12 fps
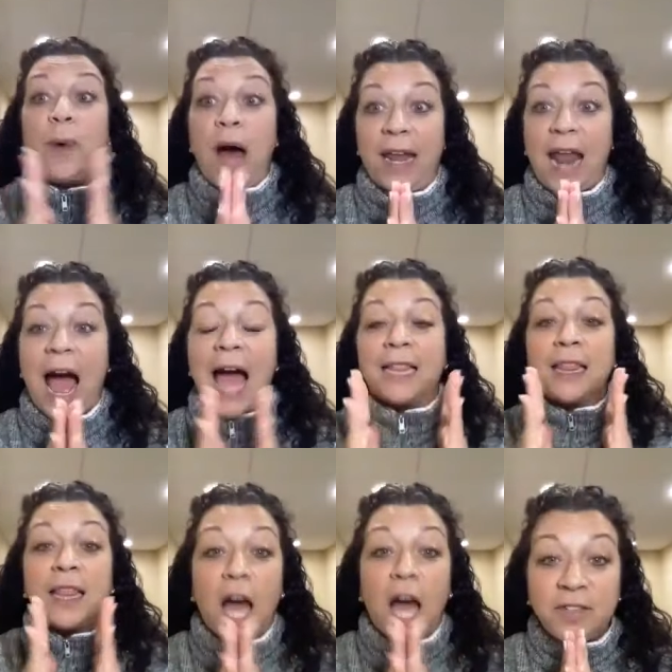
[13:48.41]
but I
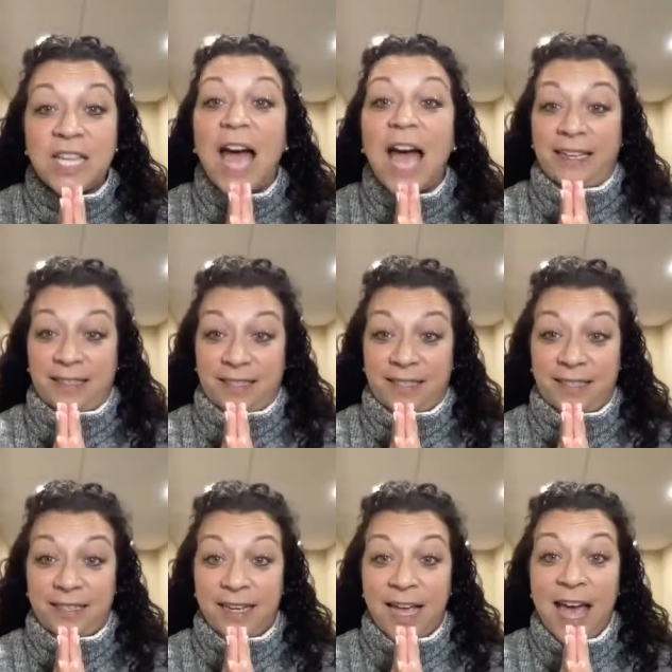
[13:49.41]
love science.